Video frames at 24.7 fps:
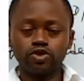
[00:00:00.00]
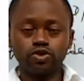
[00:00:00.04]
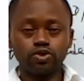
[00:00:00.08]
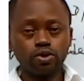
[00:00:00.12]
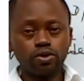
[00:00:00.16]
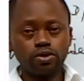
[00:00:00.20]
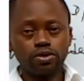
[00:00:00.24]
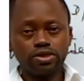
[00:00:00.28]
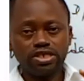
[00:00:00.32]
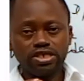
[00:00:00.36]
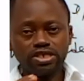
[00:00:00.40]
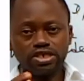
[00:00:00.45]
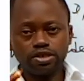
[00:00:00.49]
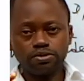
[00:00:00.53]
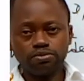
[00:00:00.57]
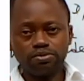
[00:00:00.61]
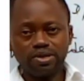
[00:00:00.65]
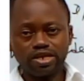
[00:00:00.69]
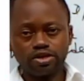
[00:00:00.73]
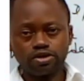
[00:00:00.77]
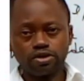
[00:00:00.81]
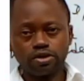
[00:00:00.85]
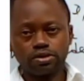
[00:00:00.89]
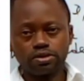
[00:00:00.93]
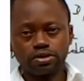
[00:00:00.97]
So this
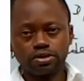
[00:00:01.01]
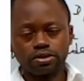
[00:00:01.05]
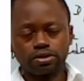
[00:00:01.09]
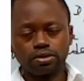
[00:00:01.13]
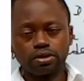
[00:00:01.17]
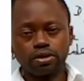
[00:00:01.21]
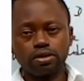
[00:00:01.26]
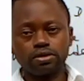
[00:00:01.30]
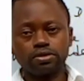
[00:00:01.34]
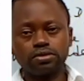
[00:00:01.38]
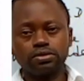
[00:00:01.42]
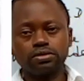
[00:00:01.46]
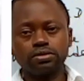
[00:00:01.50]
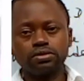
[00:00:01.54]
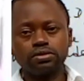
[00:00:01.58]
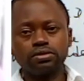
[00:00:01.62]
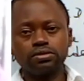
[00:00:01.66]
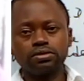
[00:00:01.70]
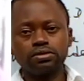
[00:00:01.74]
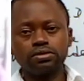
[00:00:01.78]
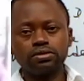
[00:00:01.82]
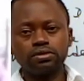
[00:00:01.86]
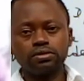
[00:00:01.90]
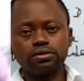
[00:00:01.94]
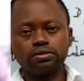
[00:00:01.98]
method is called
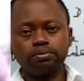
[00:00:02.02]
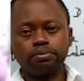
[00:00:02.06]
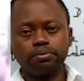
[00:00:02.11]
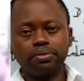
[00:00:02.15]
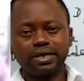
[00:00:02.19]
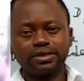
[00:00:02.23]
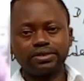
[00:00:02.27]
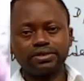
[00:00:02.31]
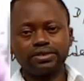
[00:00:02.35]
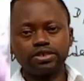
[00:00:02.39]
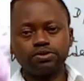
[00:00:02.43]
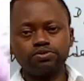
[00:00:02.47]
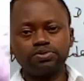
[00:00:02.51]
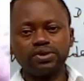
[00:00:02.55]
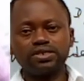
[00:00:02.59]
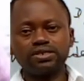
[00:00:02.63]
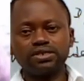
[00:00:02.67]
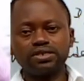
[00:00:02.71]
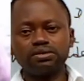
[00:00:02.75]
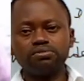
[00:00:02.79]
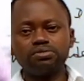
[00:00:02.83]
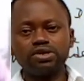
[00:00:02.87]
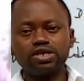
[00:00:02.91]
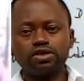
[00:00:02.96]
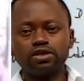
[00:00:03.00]

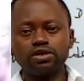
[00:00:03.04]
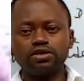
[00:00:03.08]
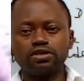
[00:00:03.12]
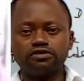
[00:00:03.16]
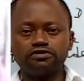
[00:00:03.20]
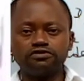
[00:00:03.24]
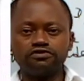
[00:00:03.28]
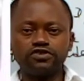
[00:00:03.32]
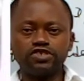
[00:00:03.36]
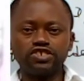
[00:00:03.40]
participatory method of